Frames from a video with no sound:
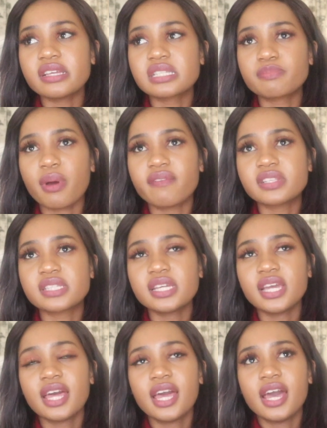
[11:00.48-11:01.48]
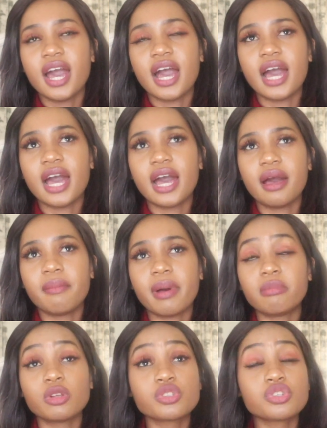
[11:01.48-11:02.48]
is poverty. Um,
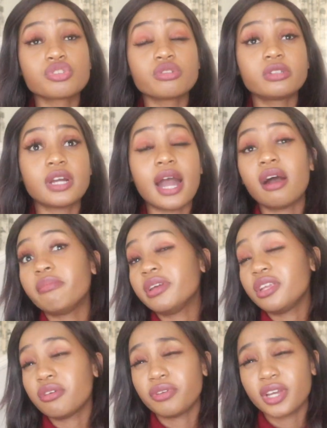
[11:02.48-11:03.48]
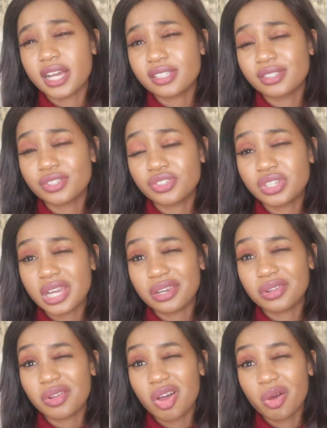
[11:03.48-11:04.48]
I'm not too sure how many of you guys on this
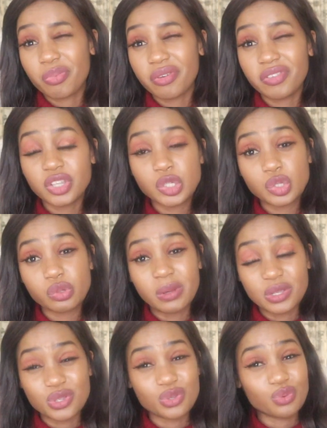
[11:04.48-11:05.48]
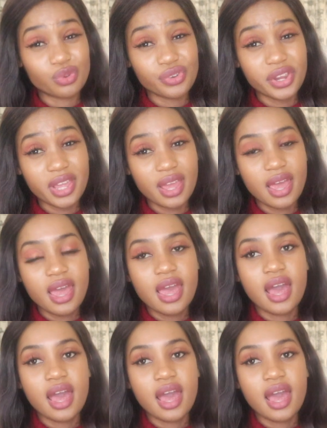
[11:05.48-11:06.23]
channel are privileged to my story.